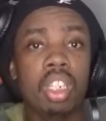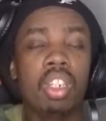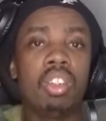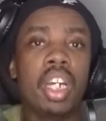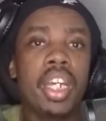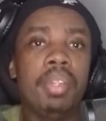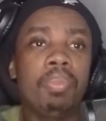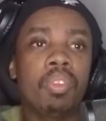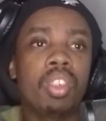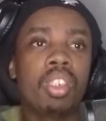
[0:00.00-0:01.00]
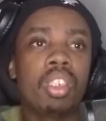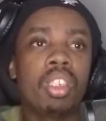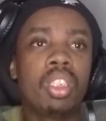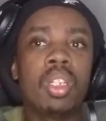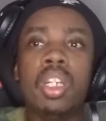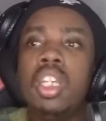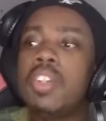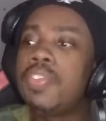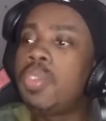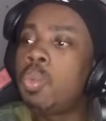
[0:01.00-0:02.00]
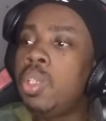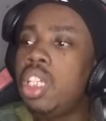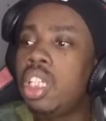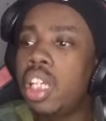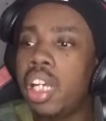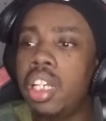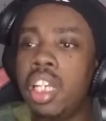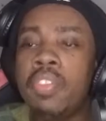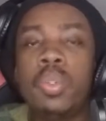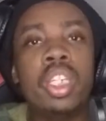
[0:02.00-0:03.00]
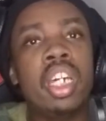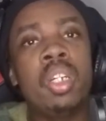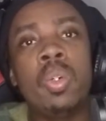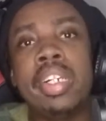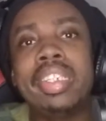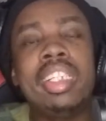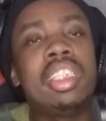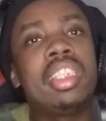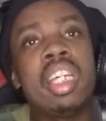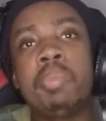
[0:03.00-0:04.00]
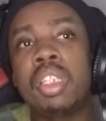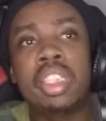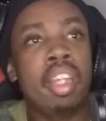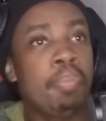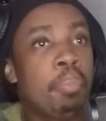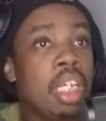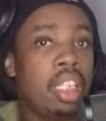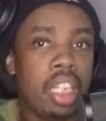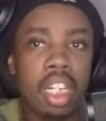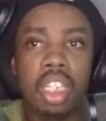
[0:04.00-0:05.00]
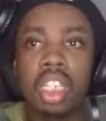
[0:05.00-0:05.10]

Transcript: right? So if we can do at least 10% better,